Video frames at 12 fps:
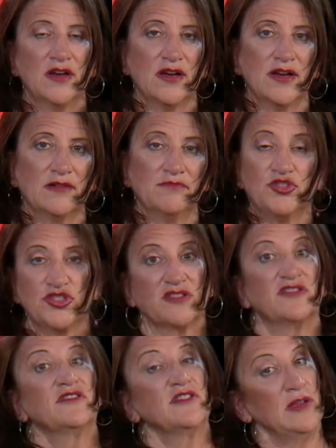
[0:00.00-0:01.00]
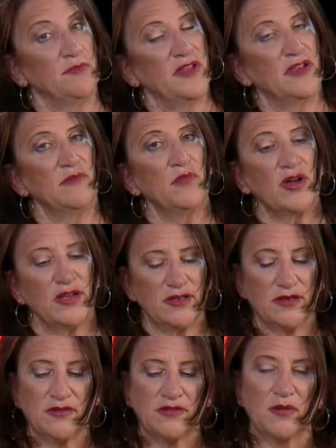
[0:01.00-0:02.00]
Um, just keep that in mind.
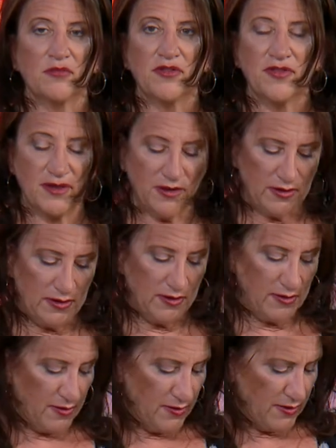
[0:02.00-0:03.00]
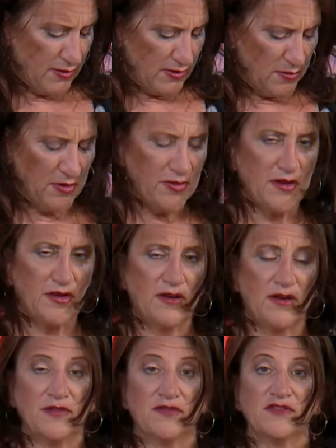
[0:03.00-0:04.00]
Some are thinner than some are thinner than
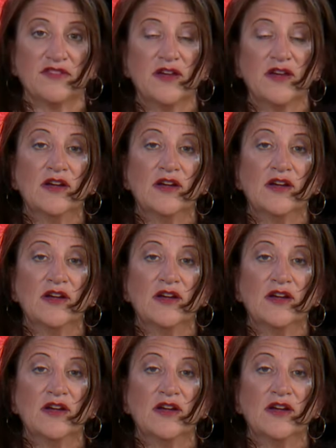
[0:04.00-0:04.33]
others.